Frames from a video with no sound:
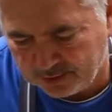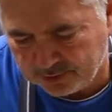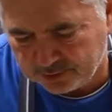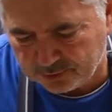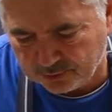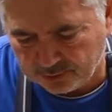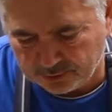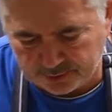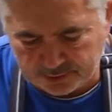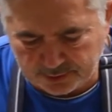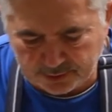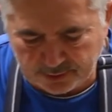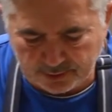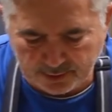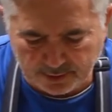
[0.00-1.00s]
the sauce,
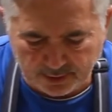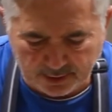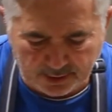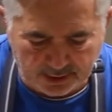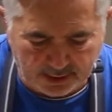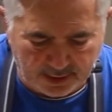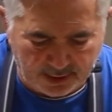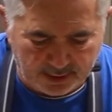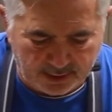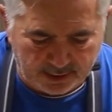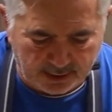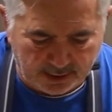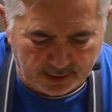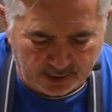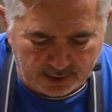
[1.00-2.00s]
again and
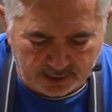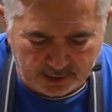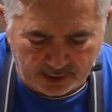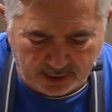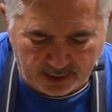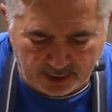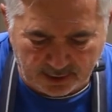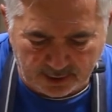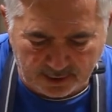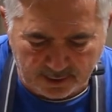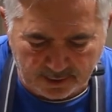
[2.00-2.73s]
again and again.